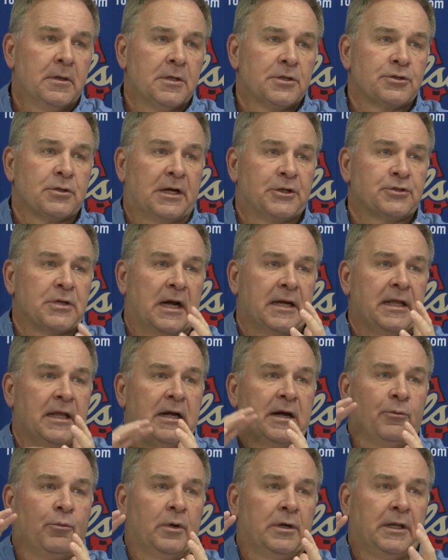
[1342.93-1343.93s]
So I try to get
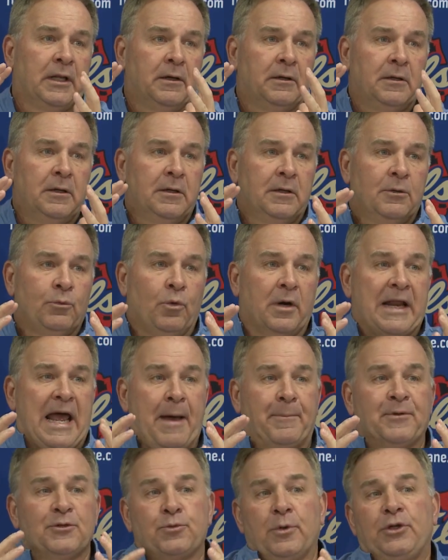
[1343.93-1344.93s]
everyone to what
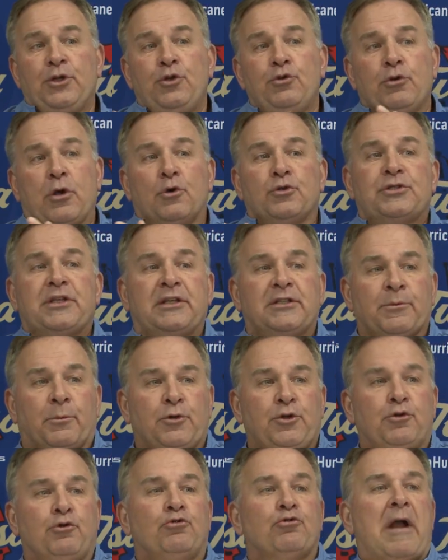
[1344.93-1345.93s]
happens when you go see
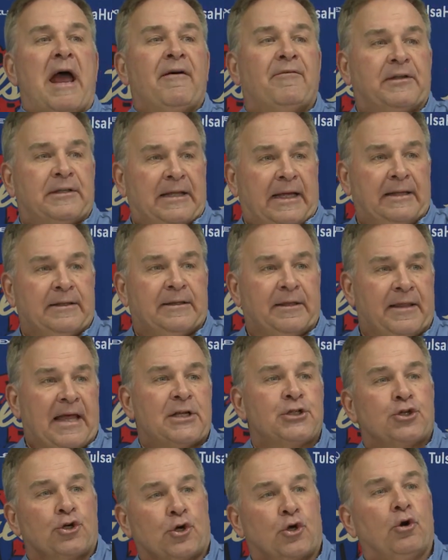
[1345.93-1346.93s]
someone, you gravitate to,
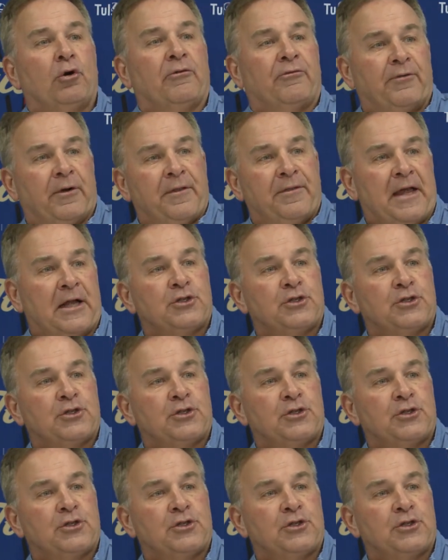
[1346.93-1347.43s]
that's your girlfriend.